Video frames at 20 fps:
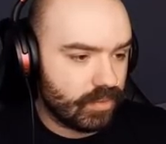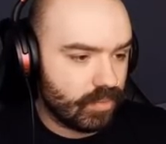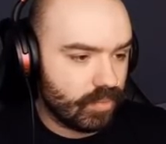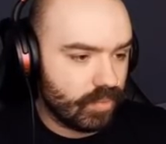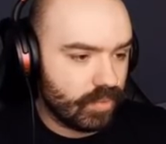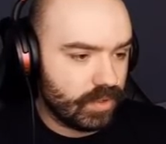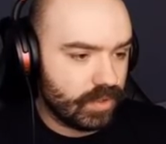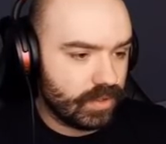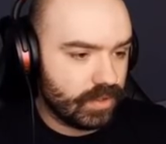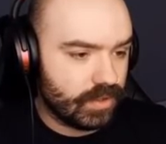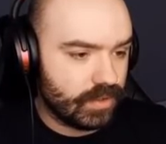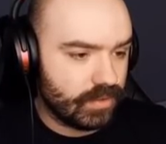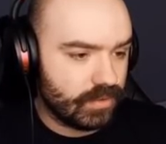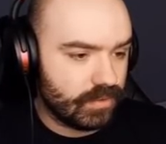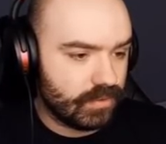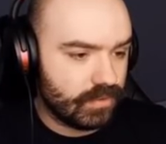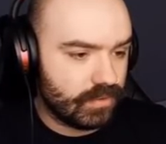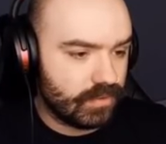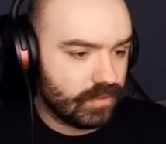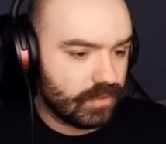
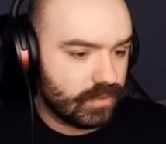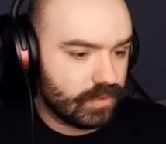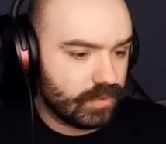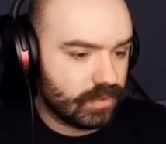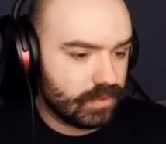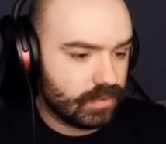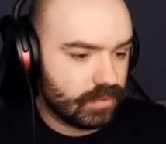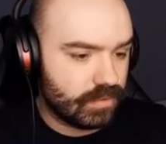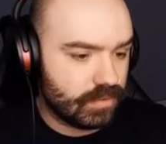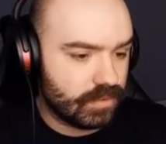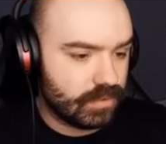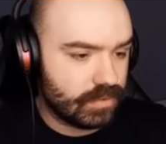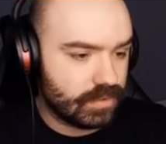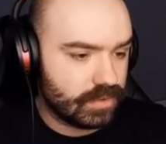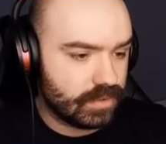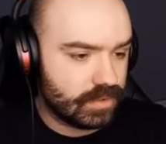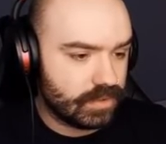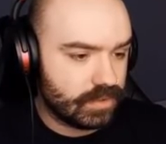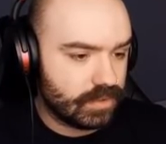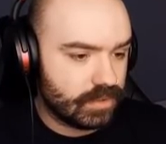with...
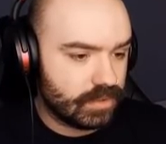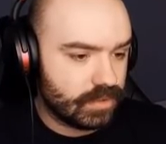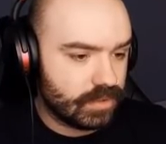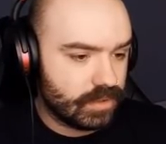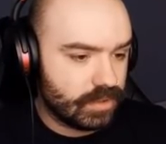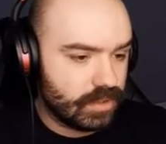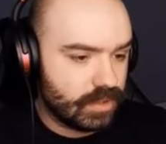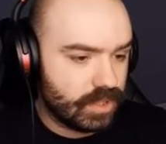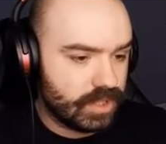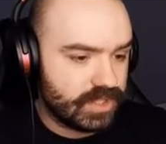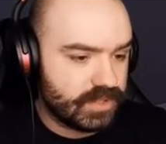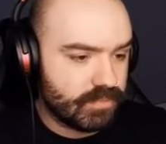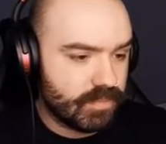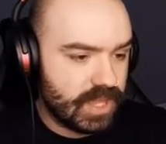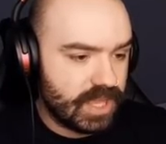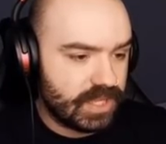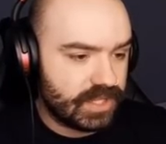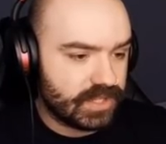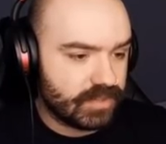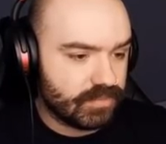Let's
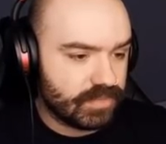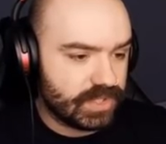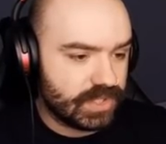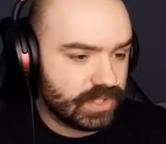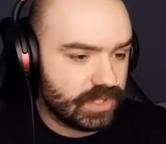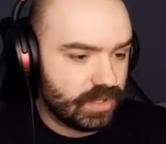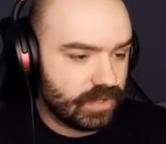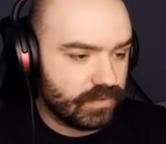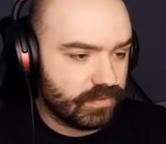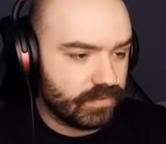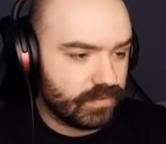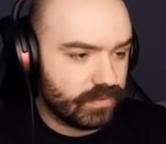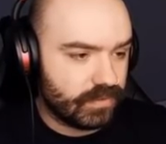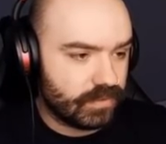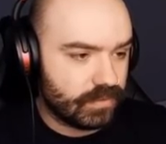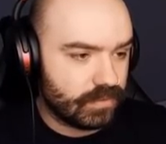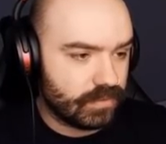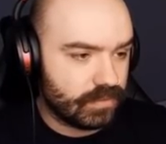make some stuff.